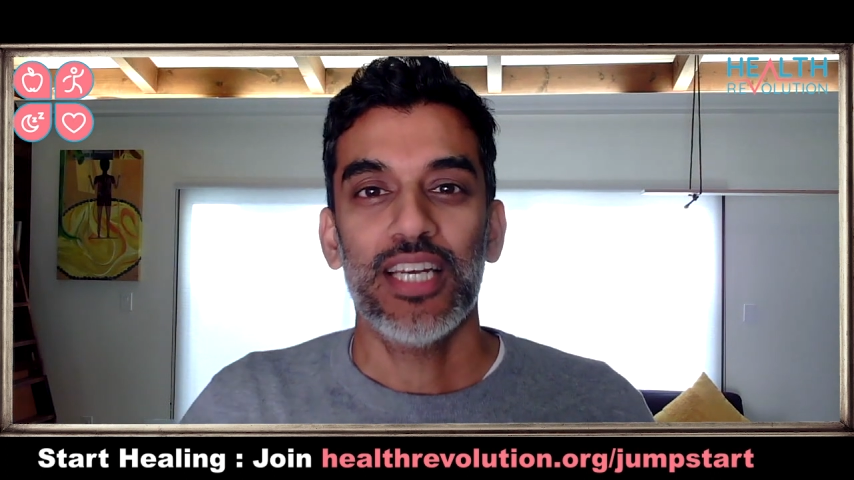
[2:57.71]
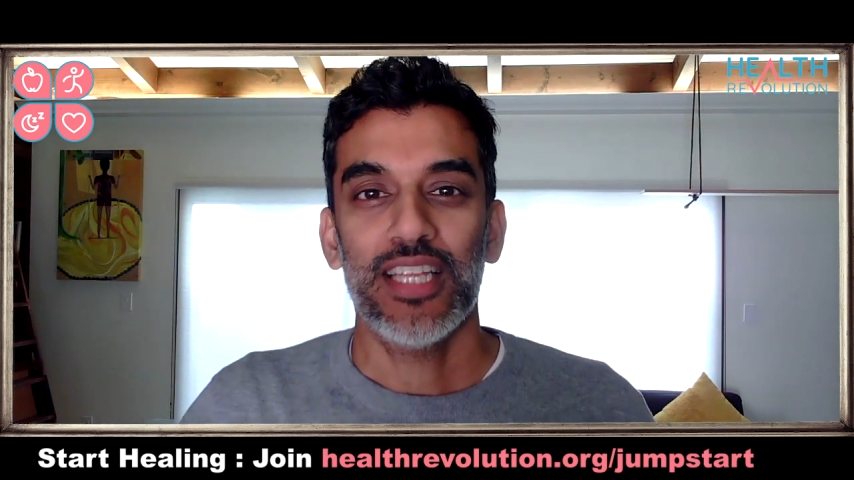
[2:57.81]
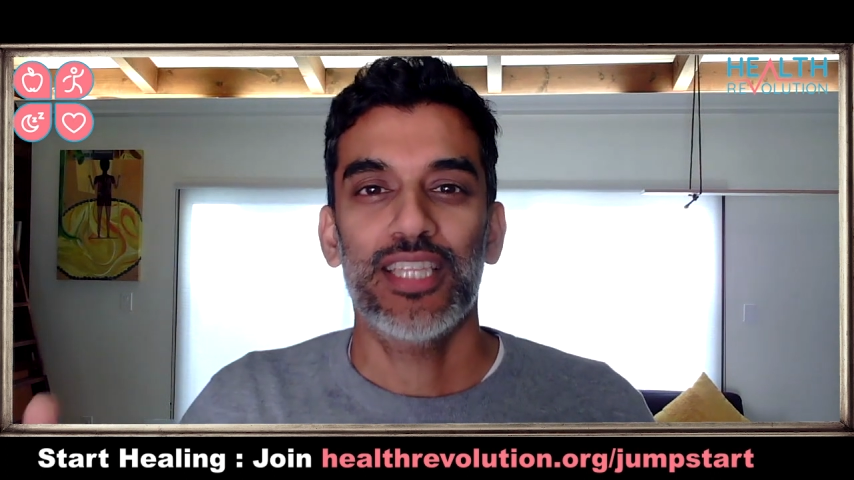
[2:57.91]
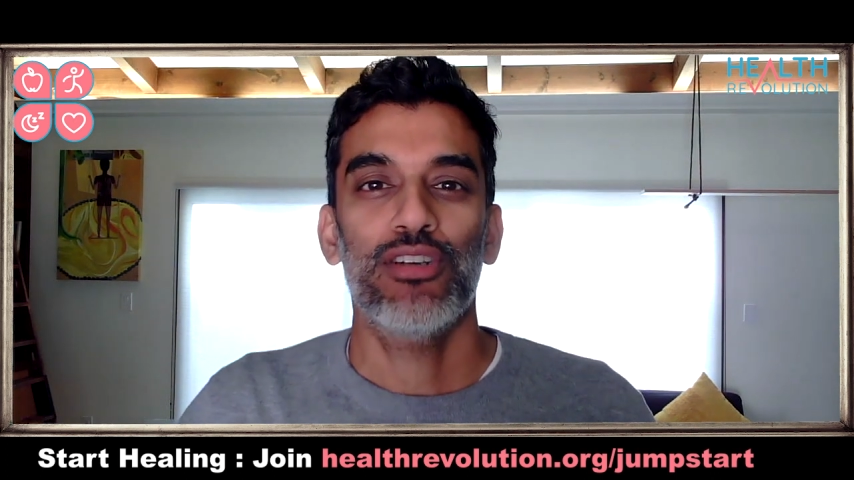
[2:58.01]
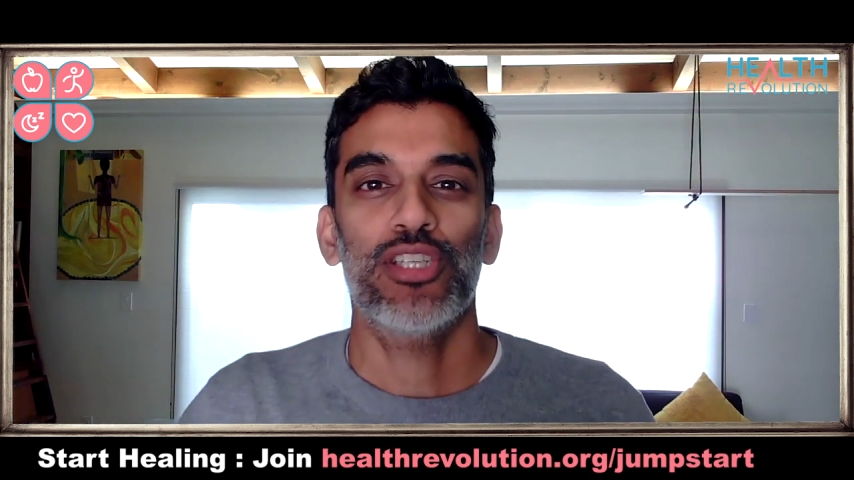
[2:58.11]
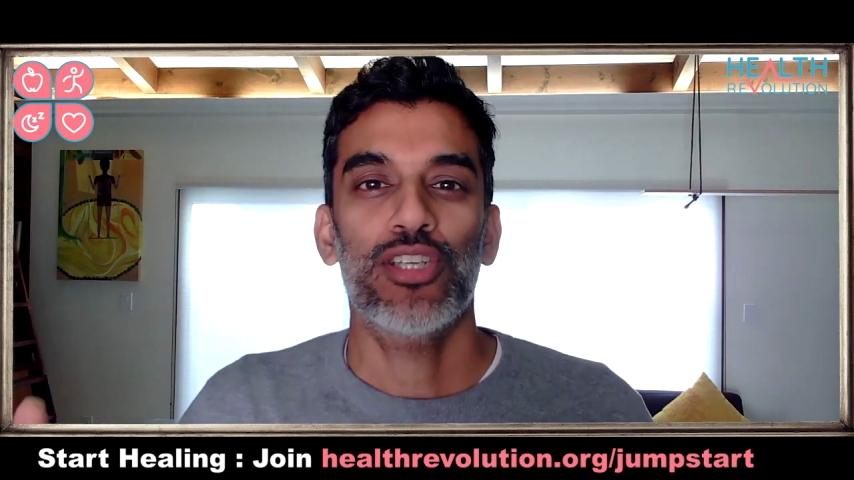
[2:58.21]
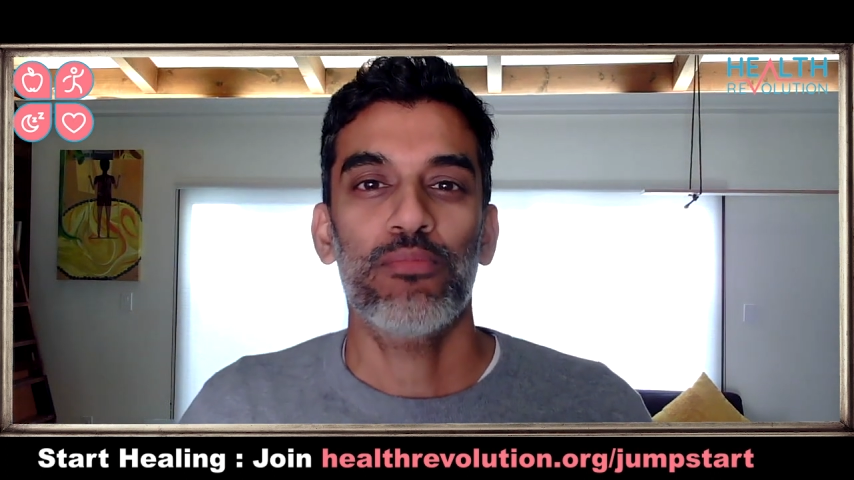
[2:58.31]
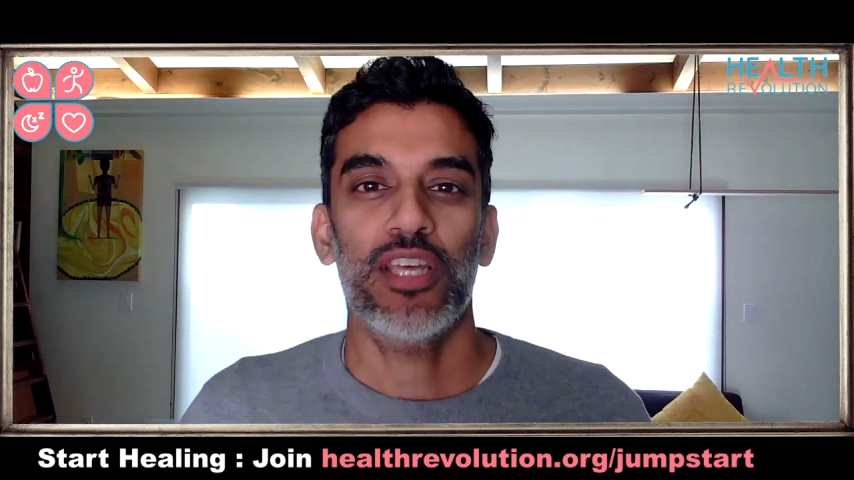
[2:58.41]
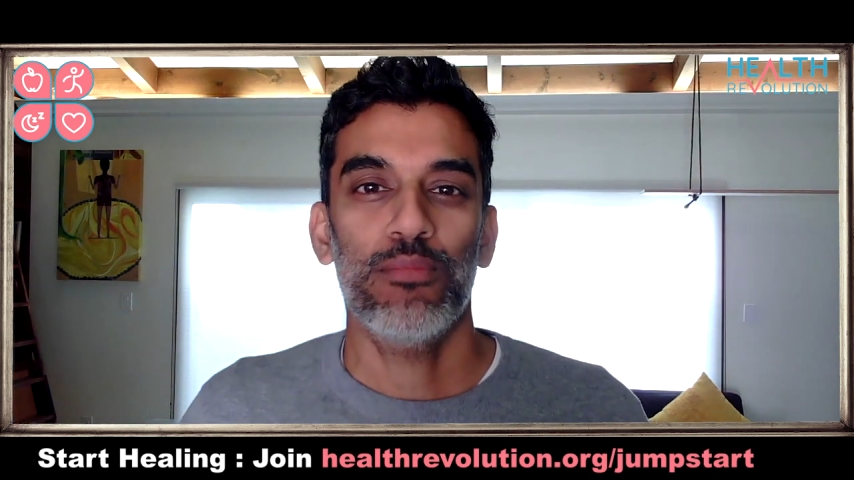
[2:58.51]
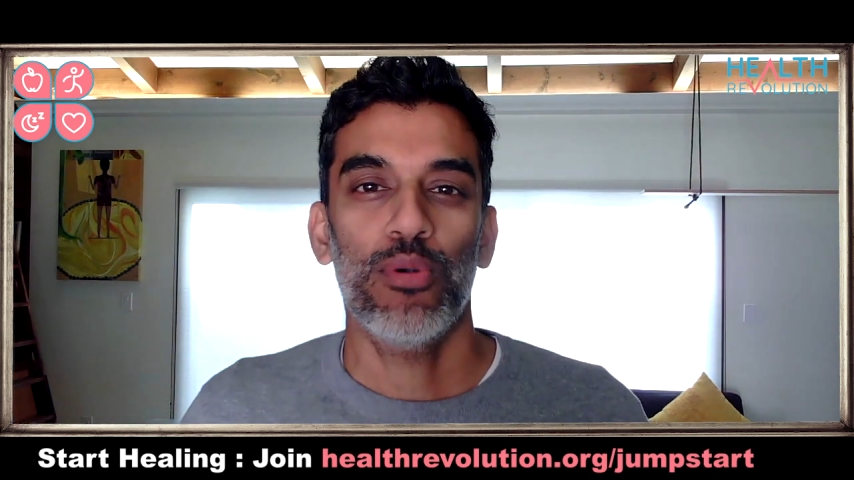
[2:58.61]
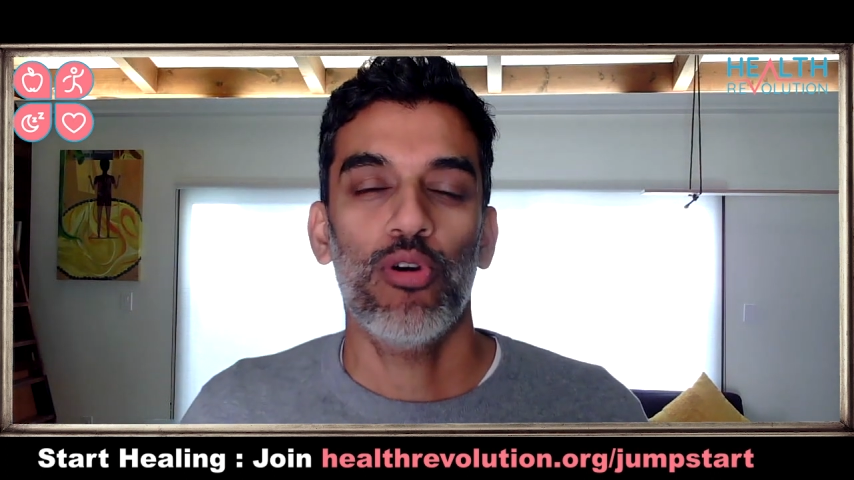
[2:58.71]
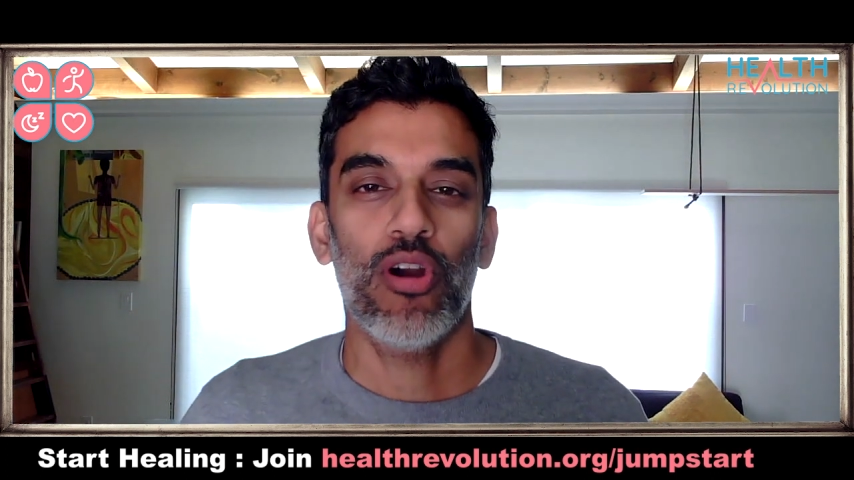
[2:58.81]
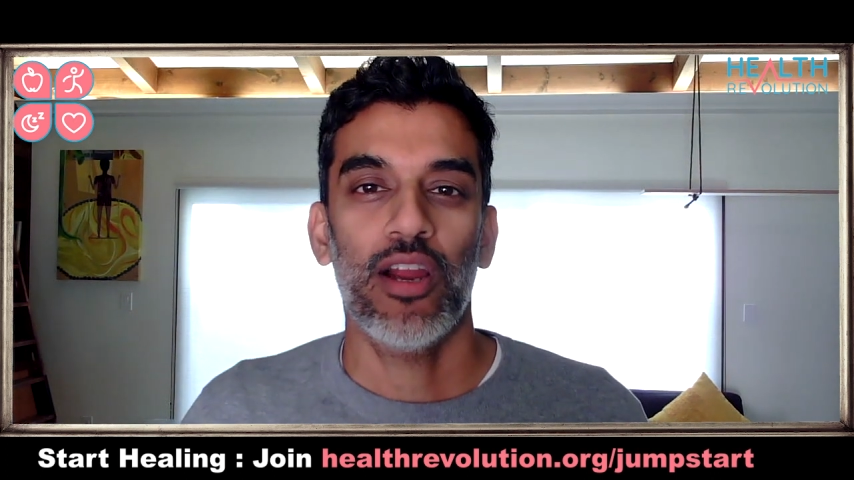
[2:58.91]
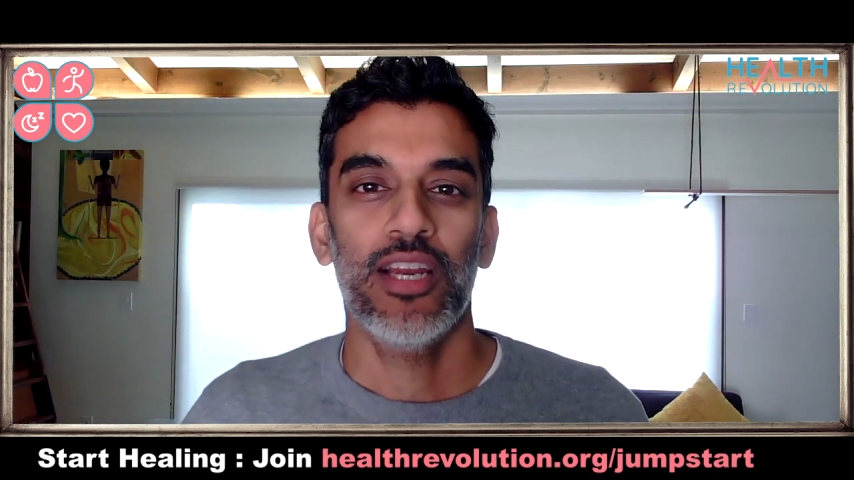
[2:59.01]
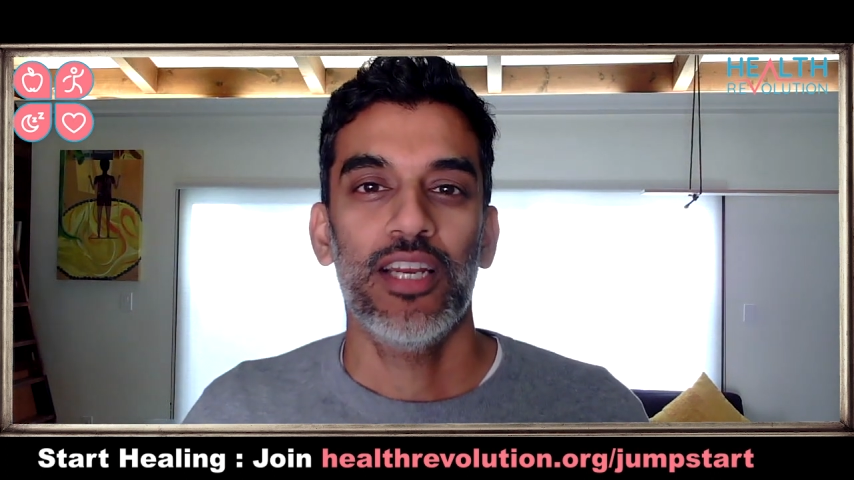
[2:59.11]
that there is something
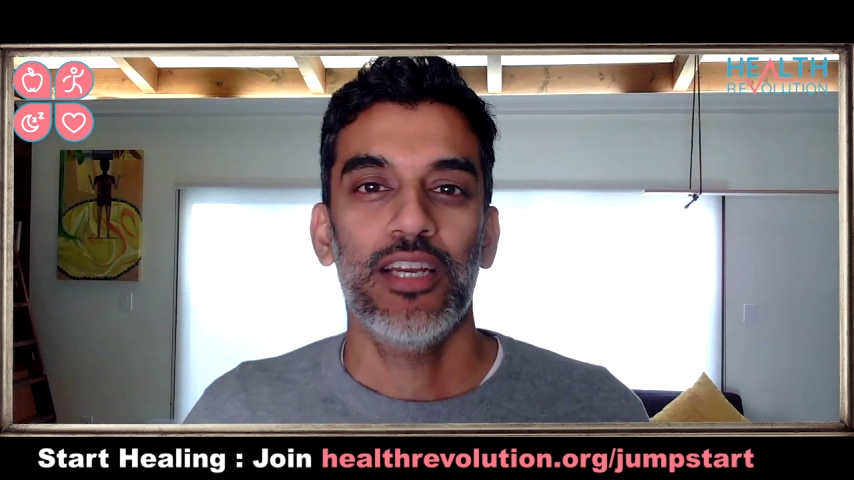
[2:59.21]
more,